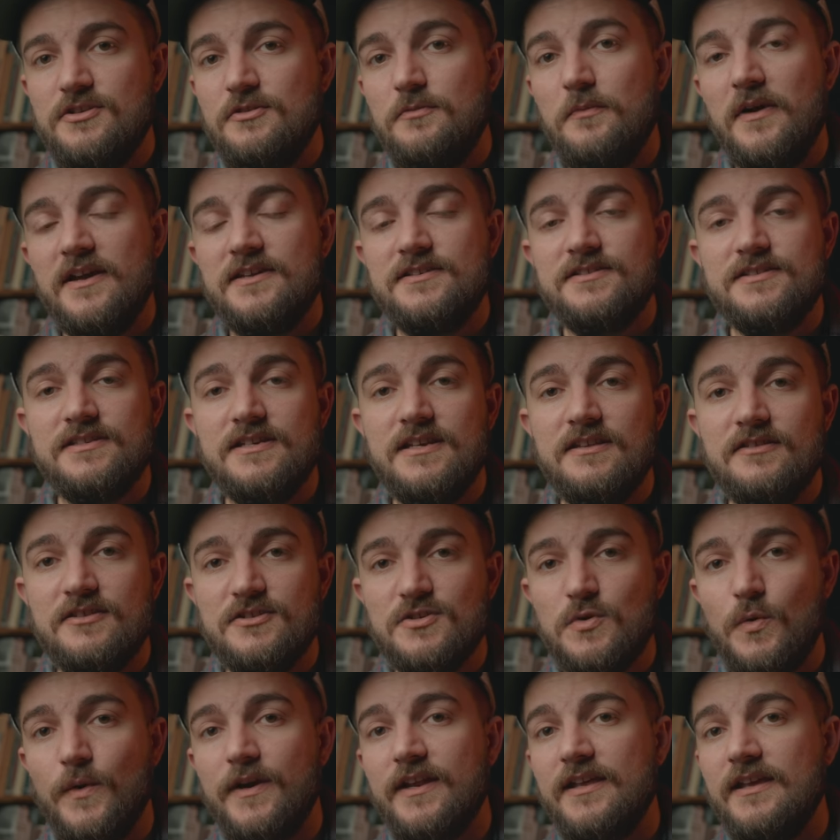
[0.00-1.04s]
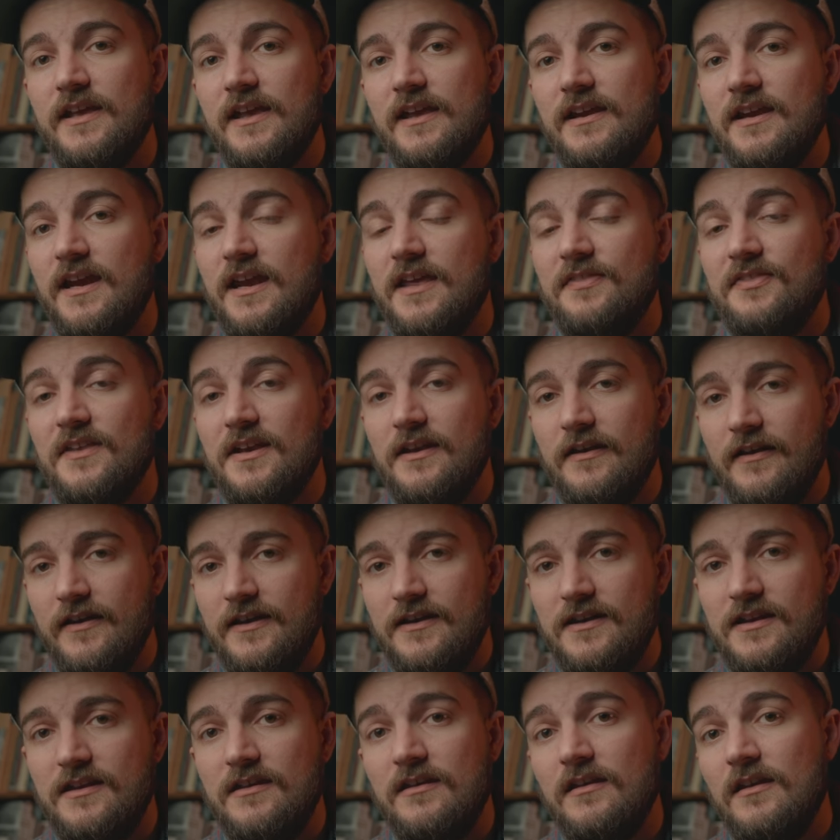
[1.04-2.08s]
you might see the 28 and the
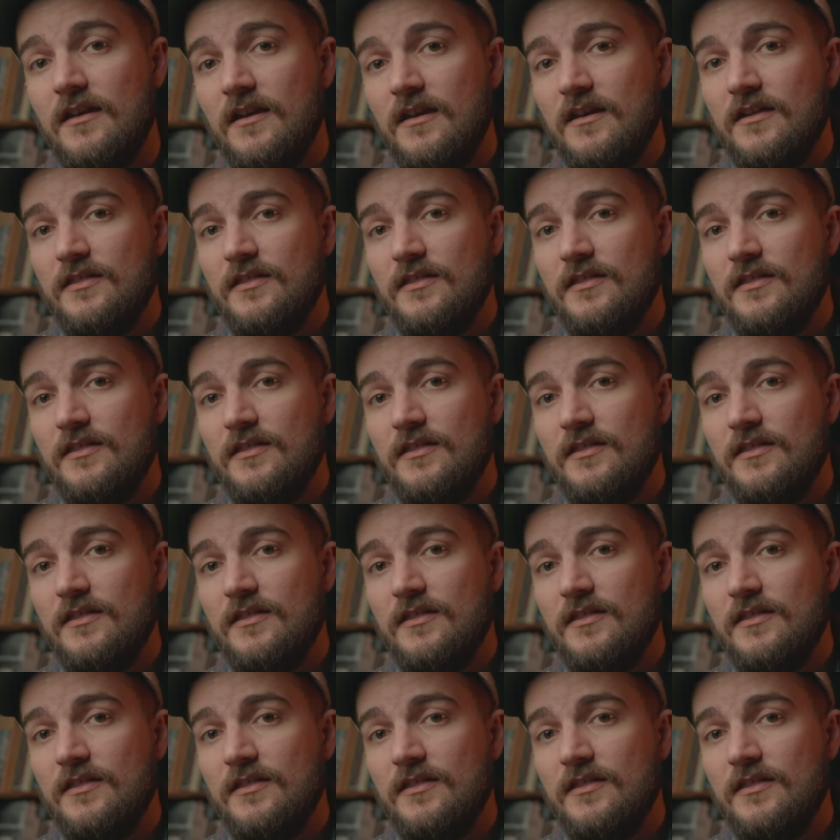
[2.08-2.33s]
90,